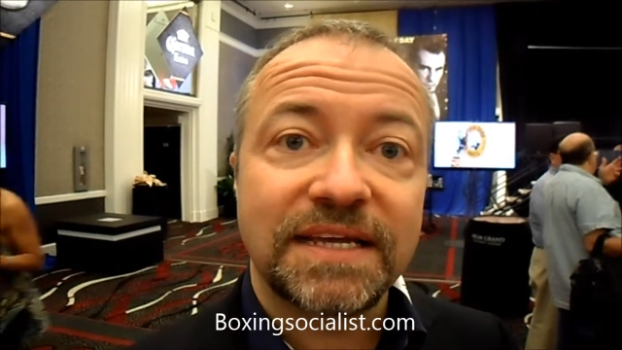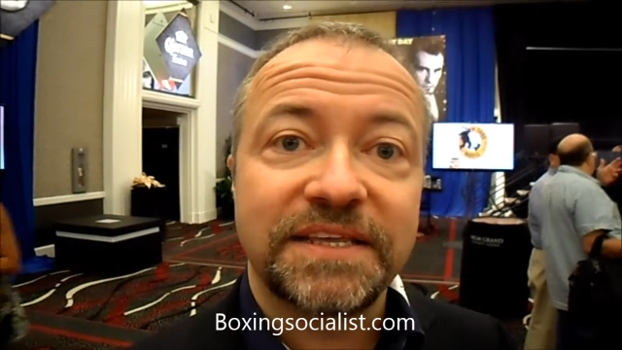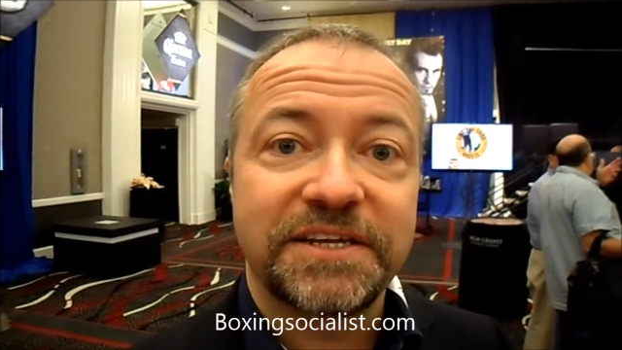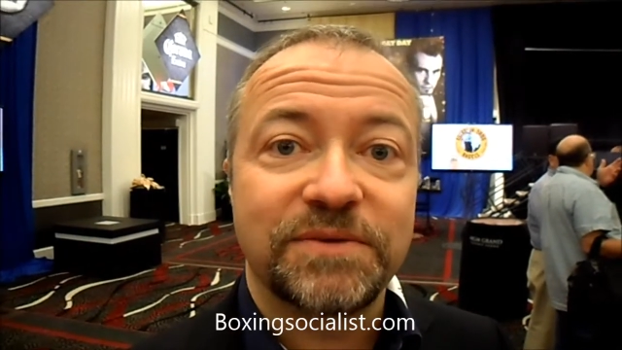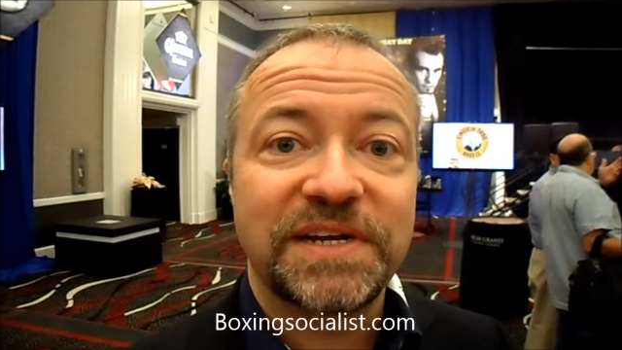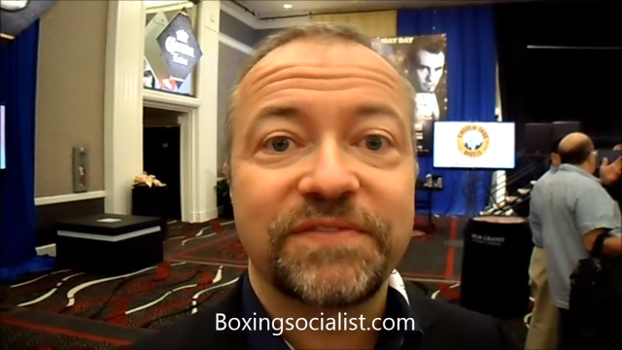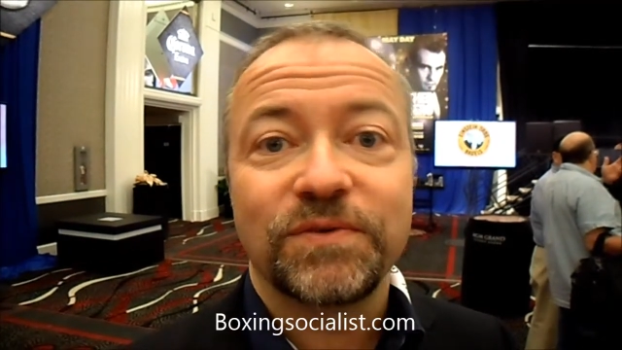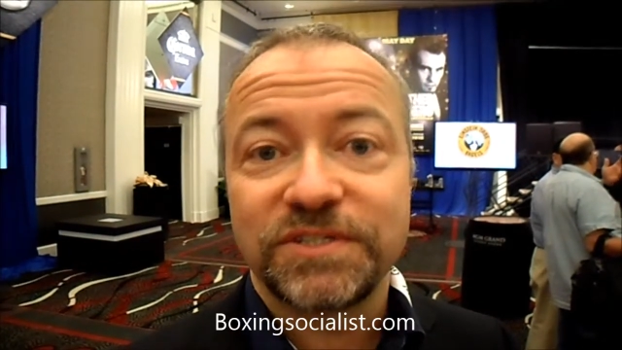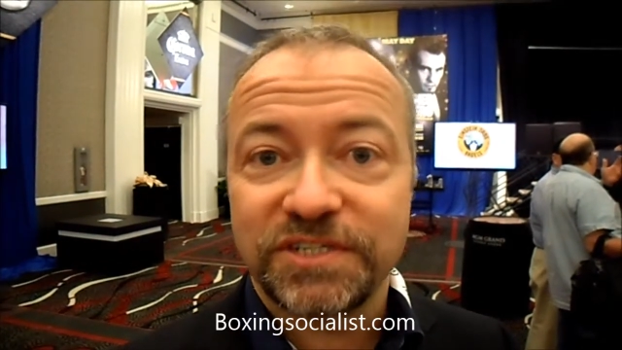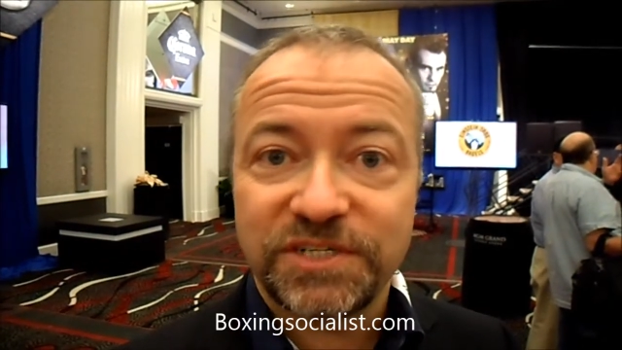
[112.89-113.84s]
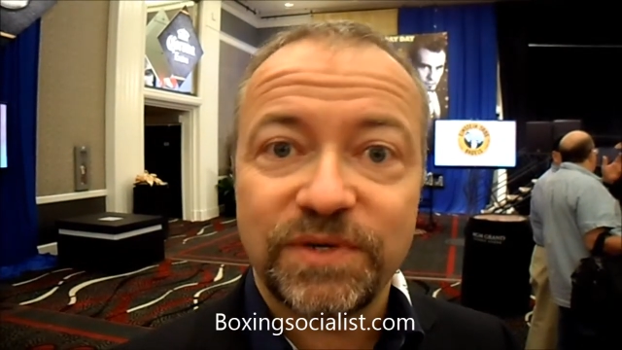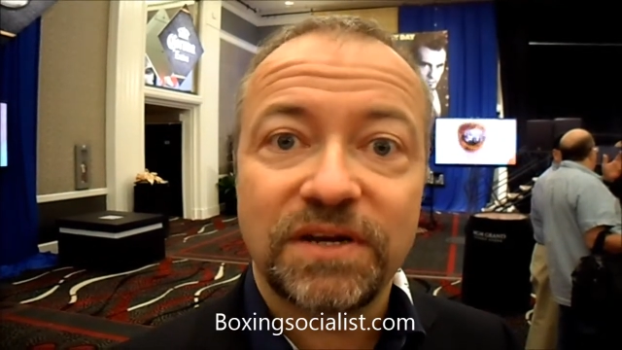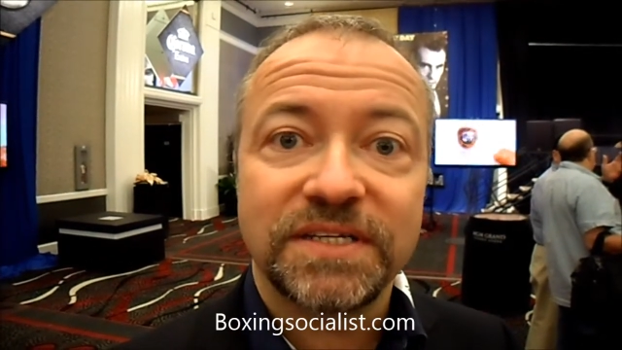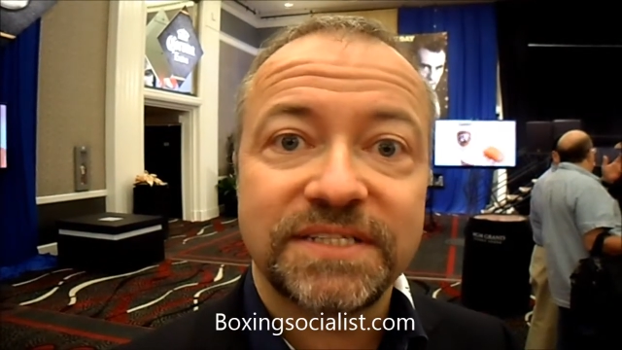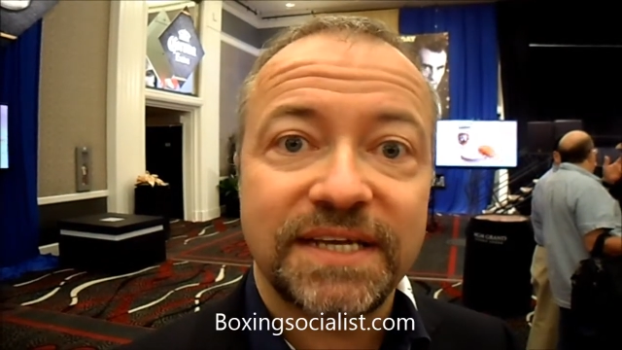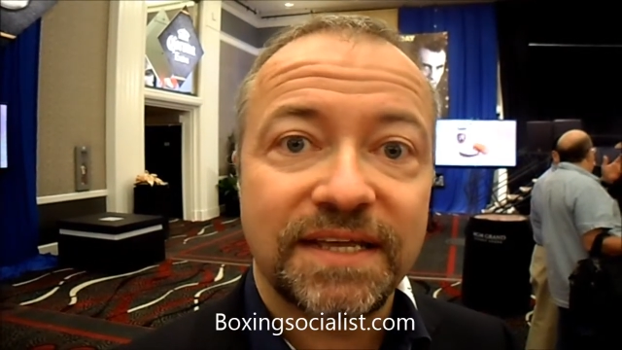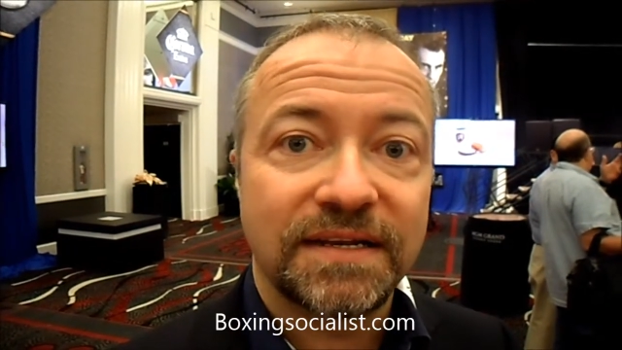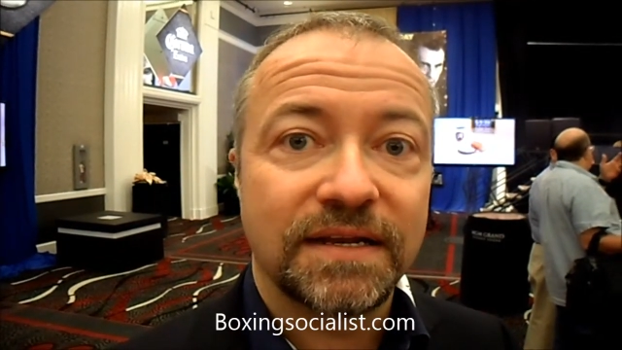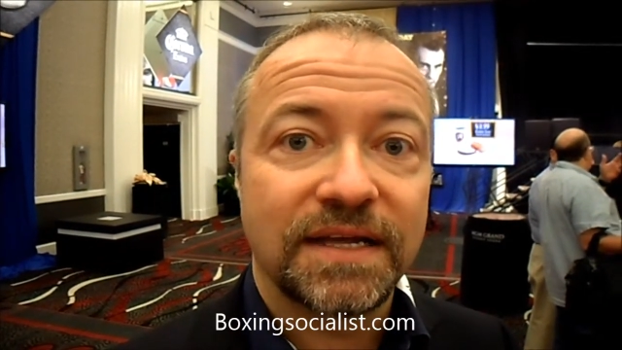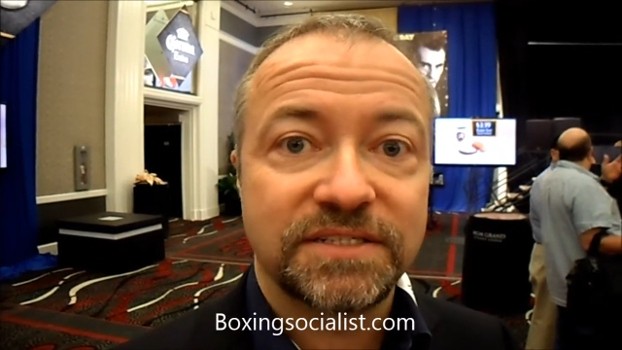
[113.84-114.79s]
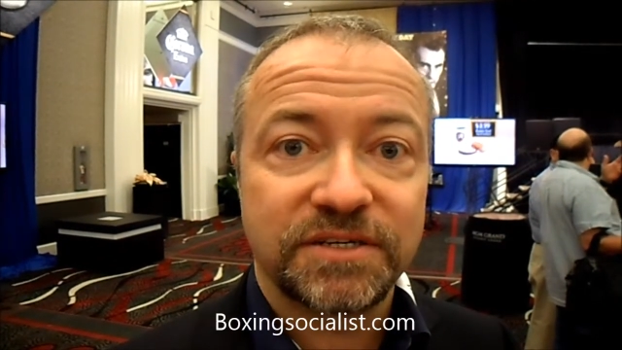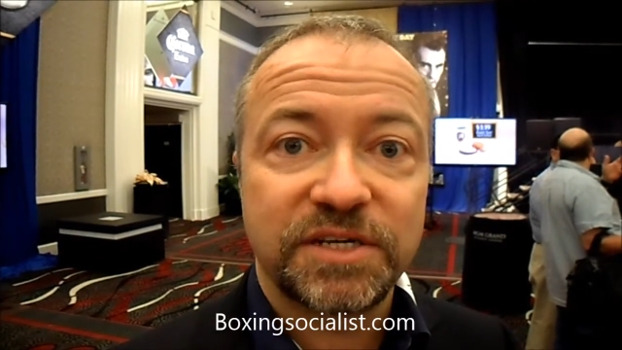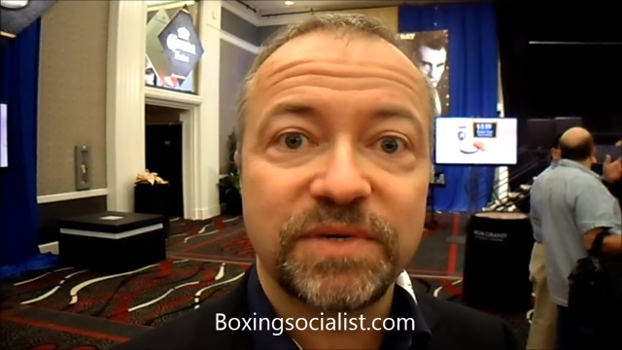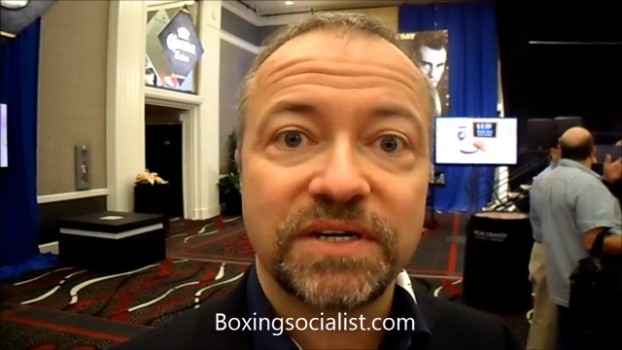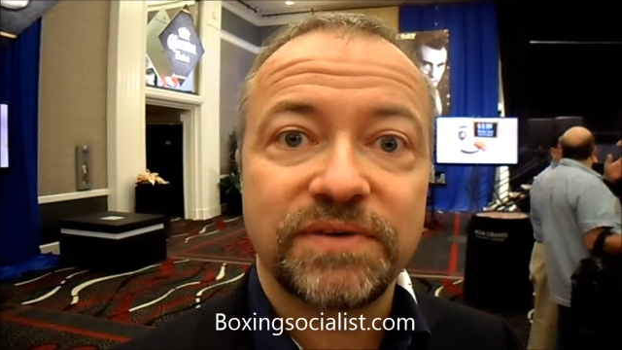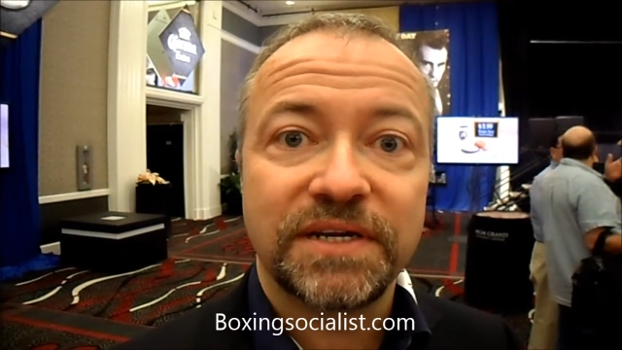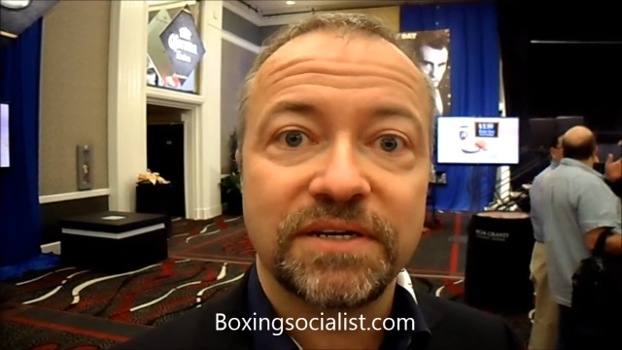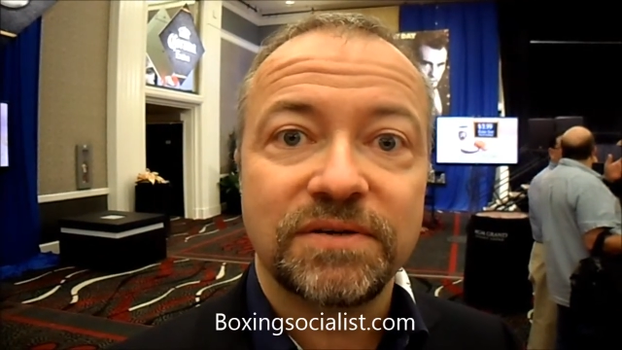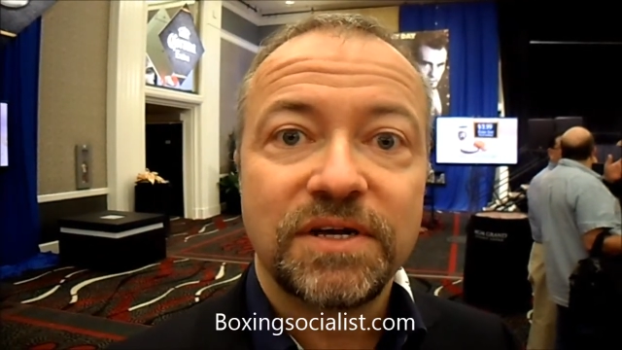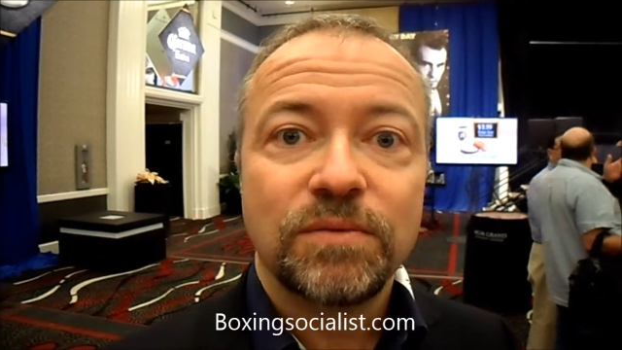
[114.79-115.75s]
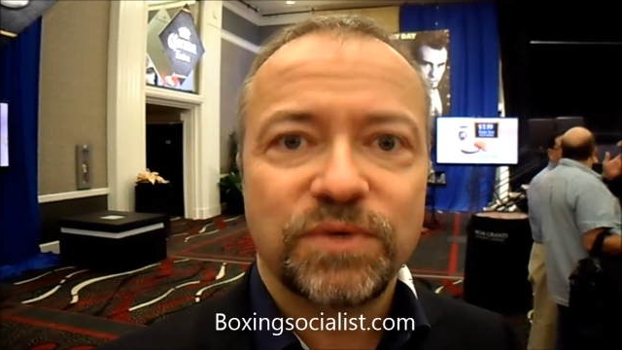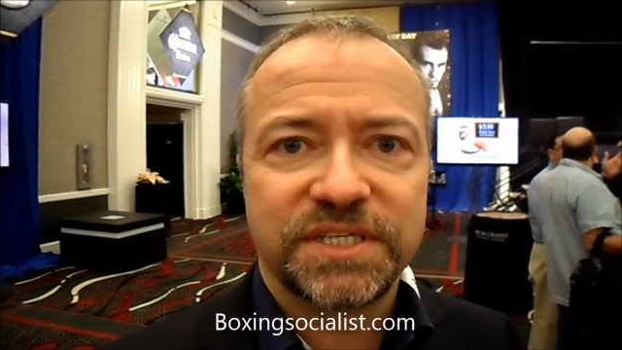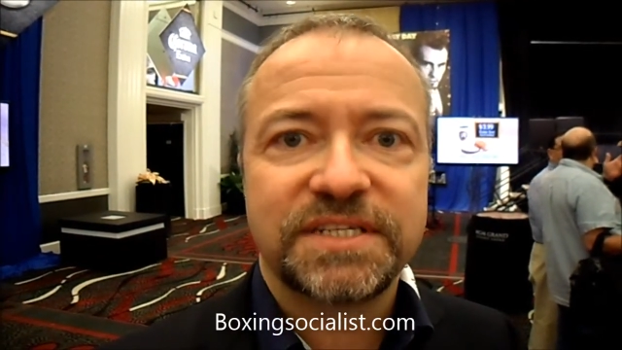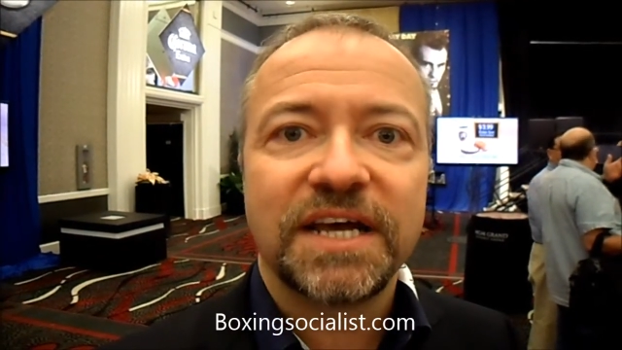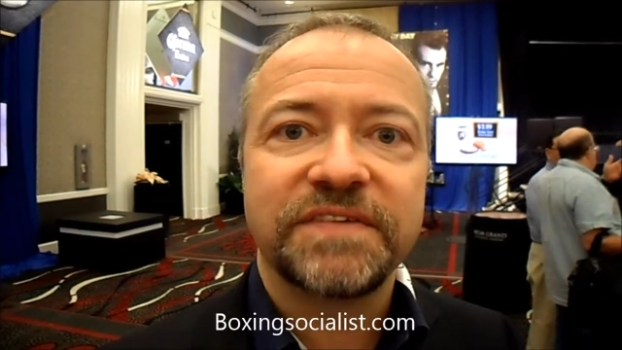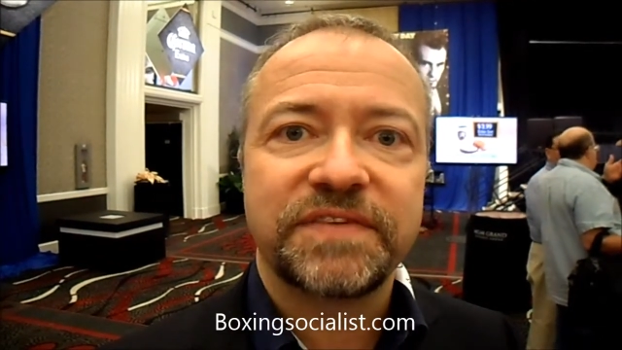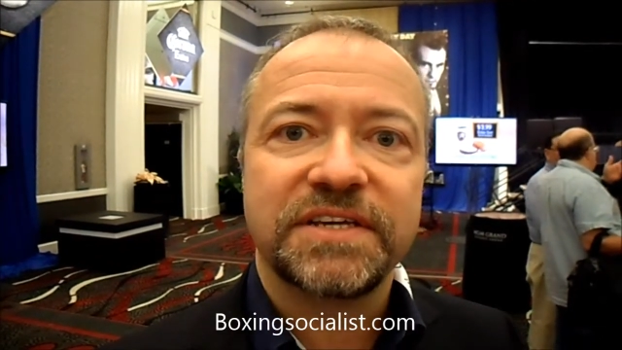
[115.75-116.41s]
that year when he fought Joshua Clottey and Antonio Margarito was a tough